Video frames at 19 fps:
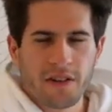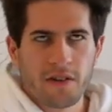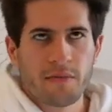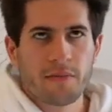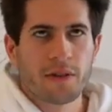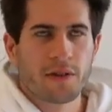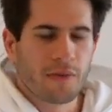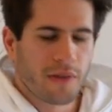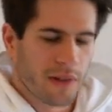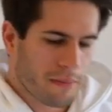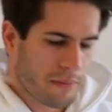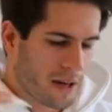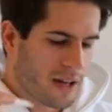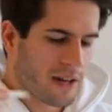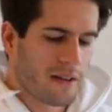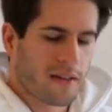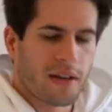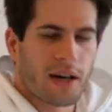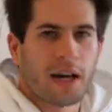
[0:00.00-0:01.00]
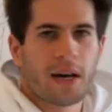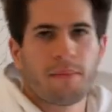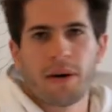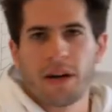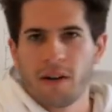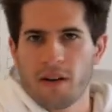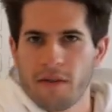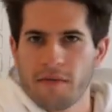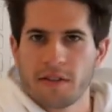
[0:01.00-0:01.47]
feel between the pen and the
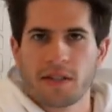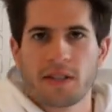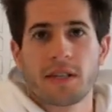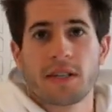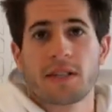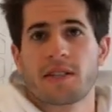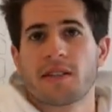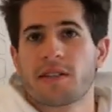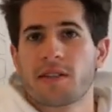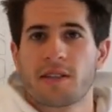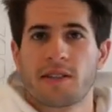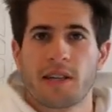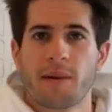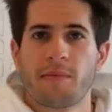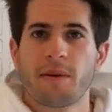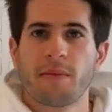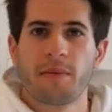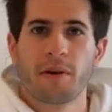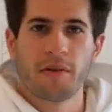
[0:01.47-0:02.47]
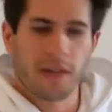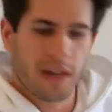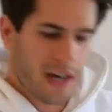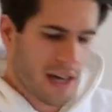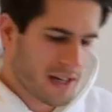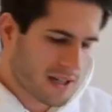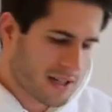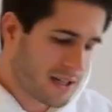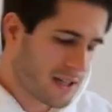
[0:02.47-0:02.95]
iPad, obviously, because it's the same in both
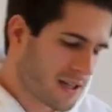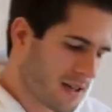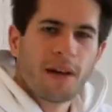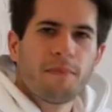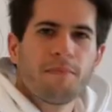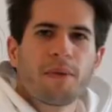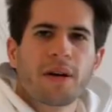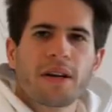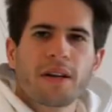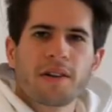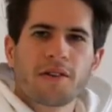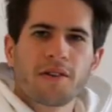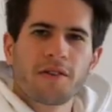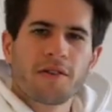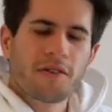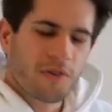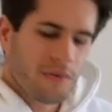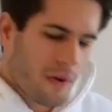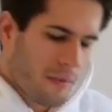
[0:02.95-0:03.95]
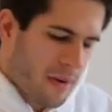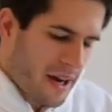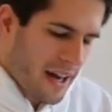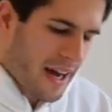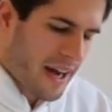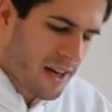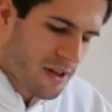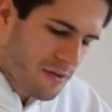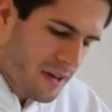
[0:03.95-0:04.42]
cases. But in GoodNotes, what my
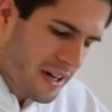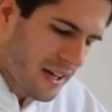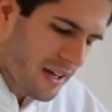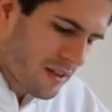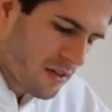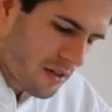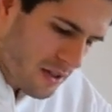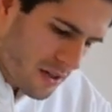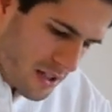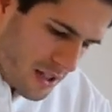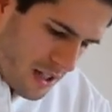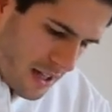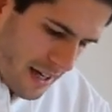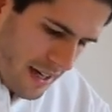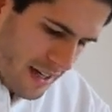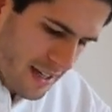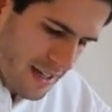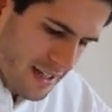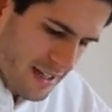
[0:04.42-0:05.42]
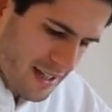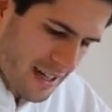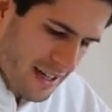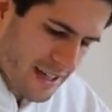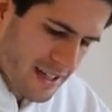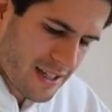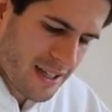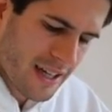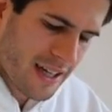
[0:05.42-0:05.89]
handwriting looks like is
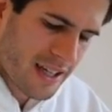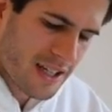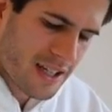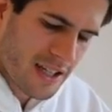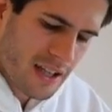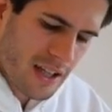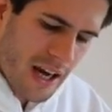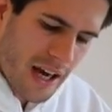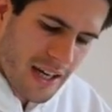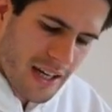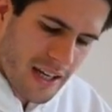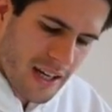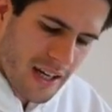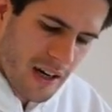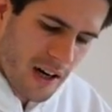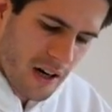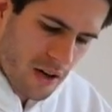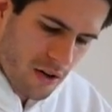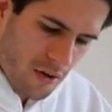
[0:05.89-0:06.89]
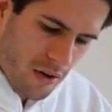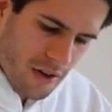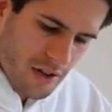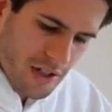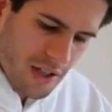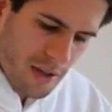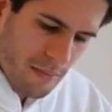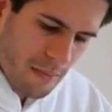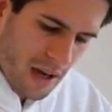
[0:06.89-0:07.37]
that it's like sliding
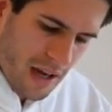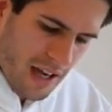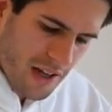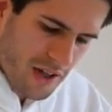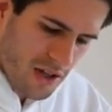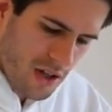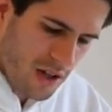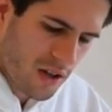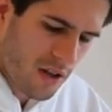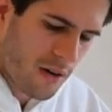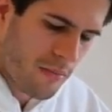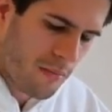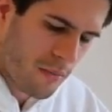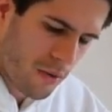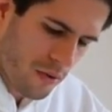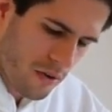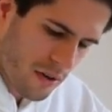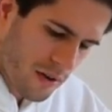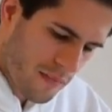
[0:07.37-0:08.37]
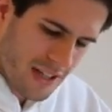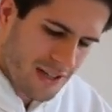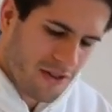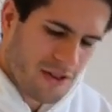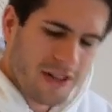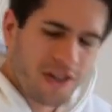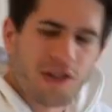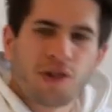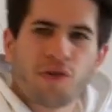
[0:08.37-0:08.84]
across the page a lot more. It's
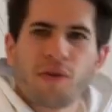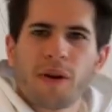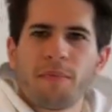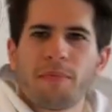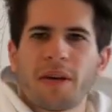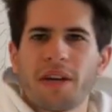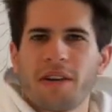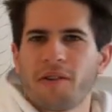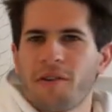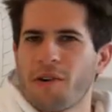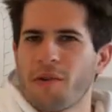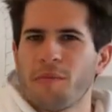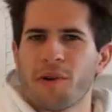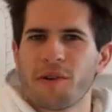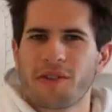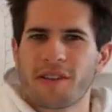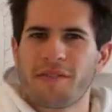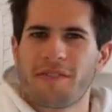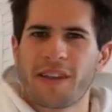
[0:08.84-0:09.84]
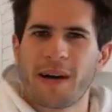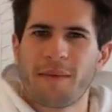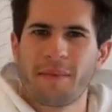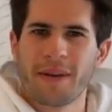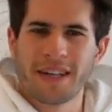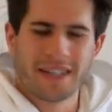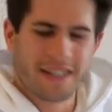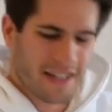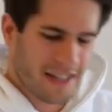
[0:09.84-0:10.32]
not as grippy, almost, if that
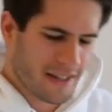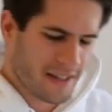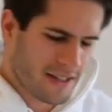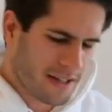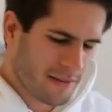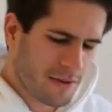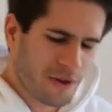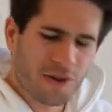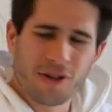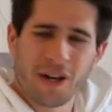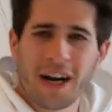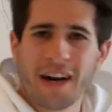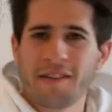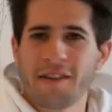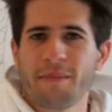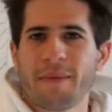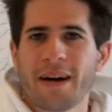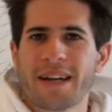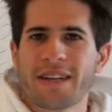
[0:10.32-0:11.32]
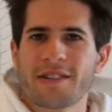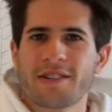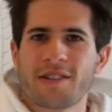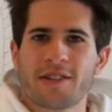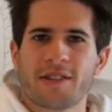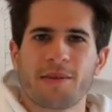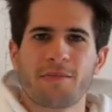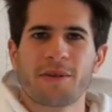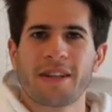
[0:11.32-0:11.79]
makes sense. I'm not sure how they managed
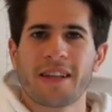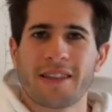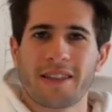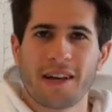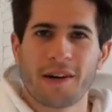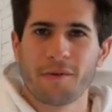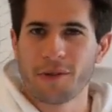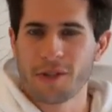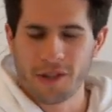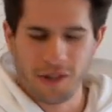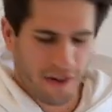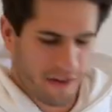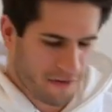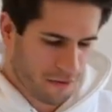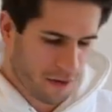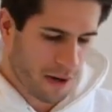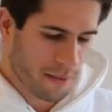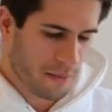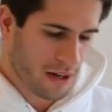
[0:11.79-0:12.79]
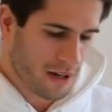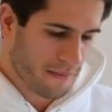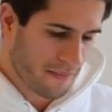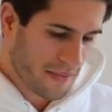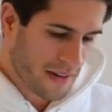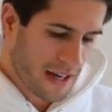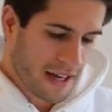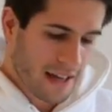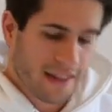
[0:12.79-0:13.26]
to simulate that with software, but
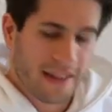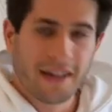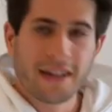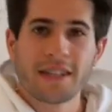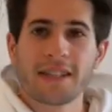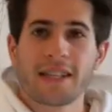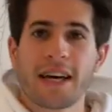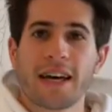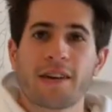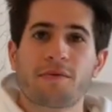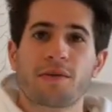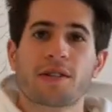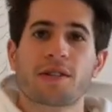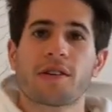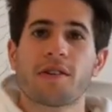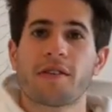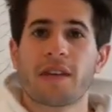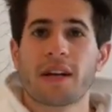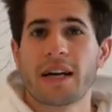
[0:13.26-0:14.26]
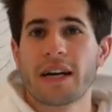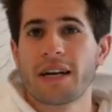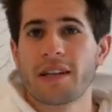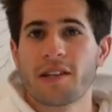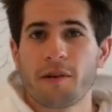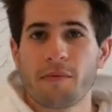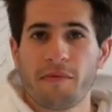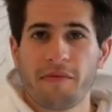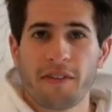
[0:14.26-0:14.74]
that is the end result that I
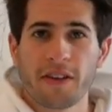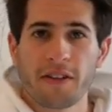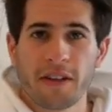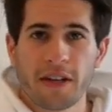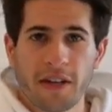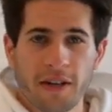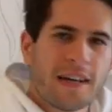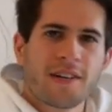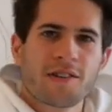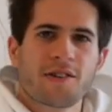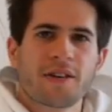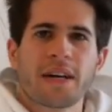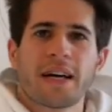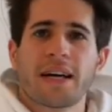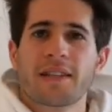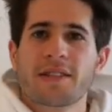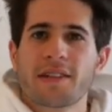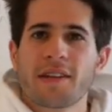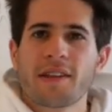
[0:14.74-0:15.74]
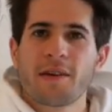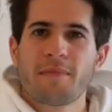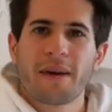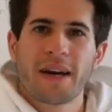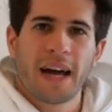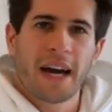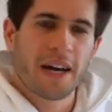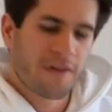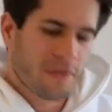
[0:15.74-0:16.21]
end up feeling. So yeah, I'd say that
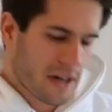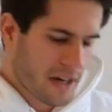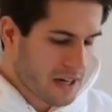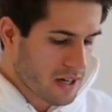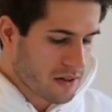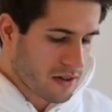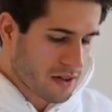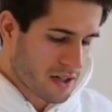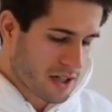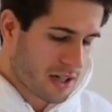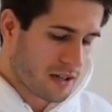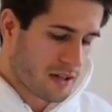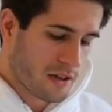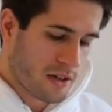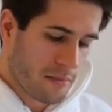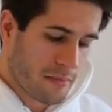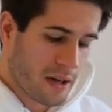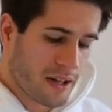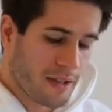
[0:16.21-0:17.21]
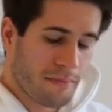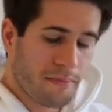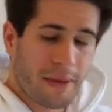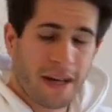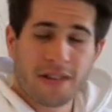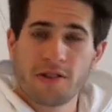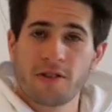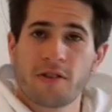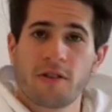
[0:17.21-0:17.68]
my handwriting looks a little bit
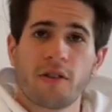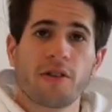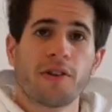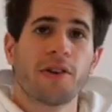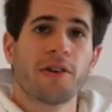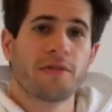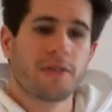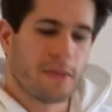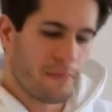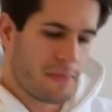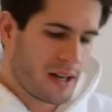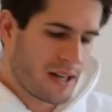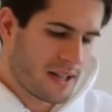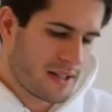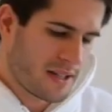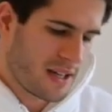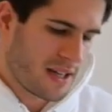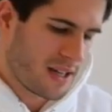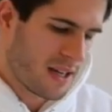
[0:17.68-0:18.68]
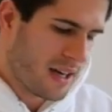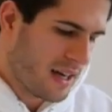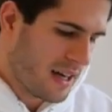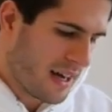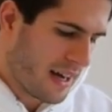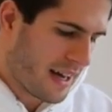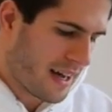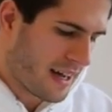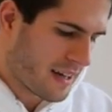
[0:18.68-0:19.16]
better on Notability,
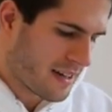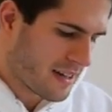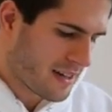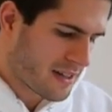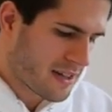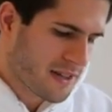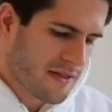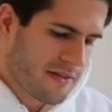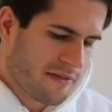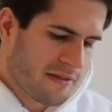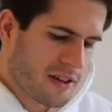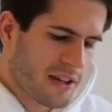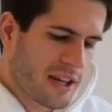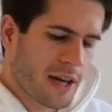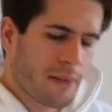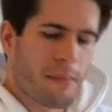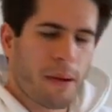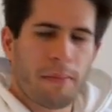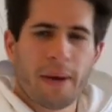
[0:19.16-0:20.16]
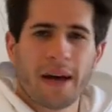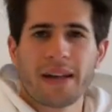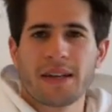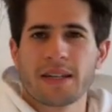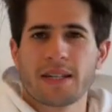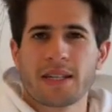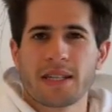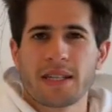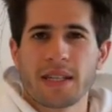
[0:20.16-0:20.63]
and it doesn't feel like my
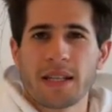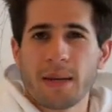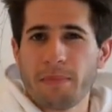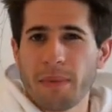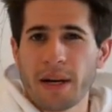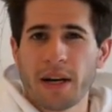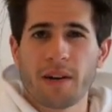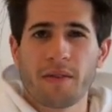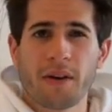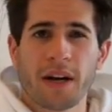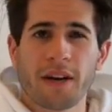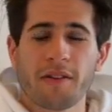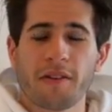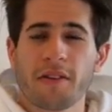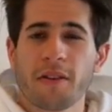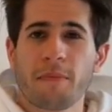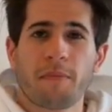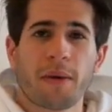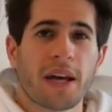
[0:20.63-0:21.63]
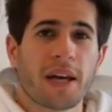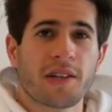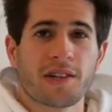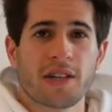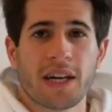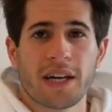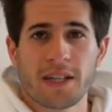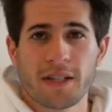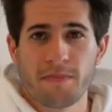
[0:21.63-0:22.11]
pen is slipping around on the
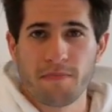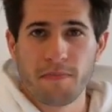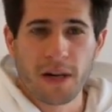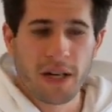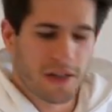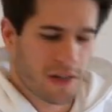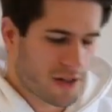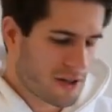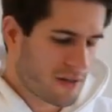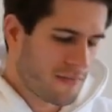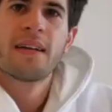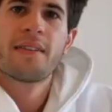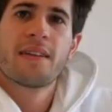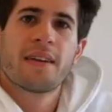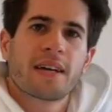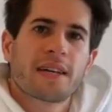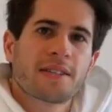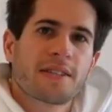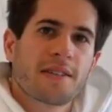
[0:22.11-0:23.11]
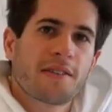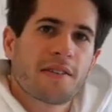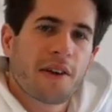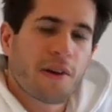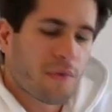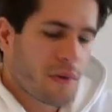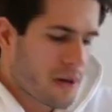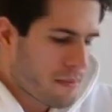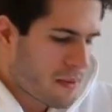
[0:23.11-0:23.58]
page as much. The next thing that
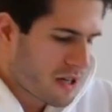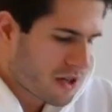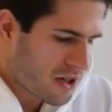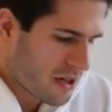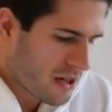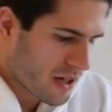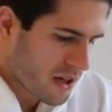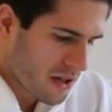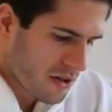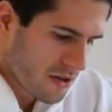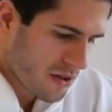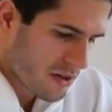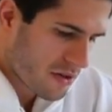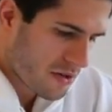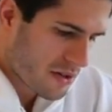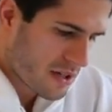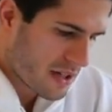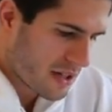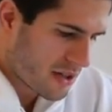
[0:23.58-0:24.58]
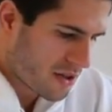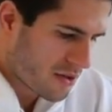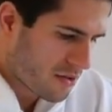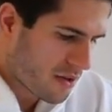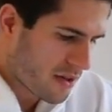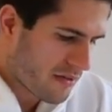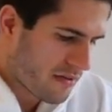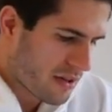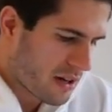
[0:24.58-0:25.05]
I want to mention in GoodNotes is
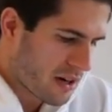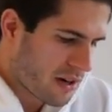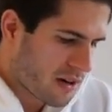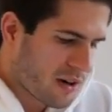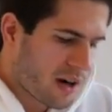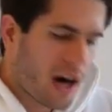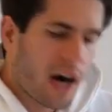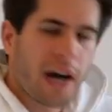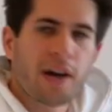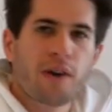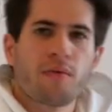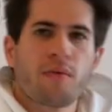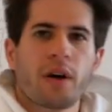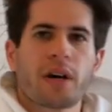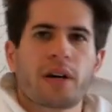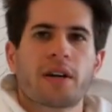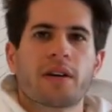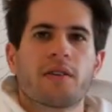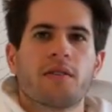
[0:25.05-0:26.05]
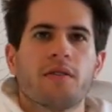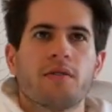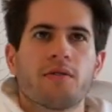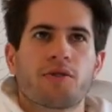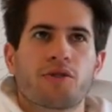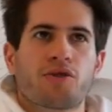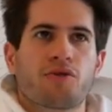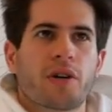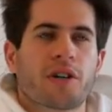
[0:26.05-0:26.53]
sort of their hierarchical
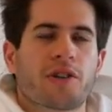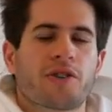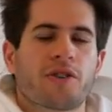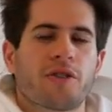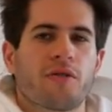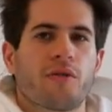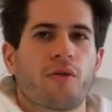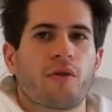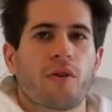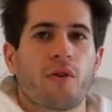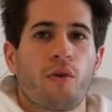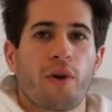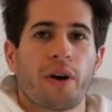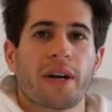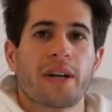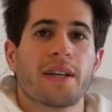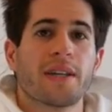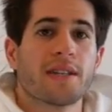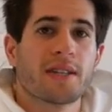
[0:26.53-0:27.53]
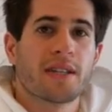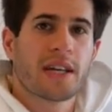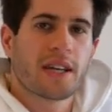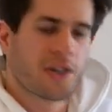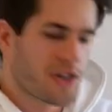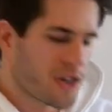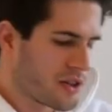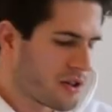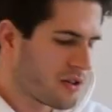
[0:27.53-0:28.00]
structure or
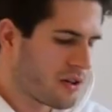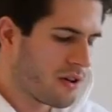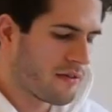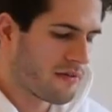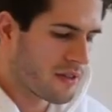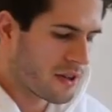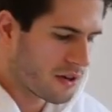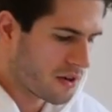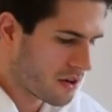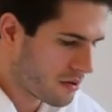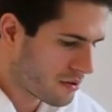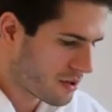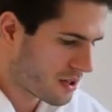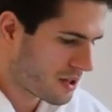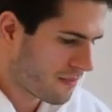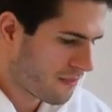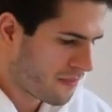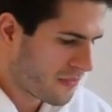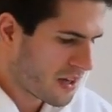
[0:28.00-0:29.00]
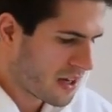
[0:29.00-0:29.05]
organization of the notes.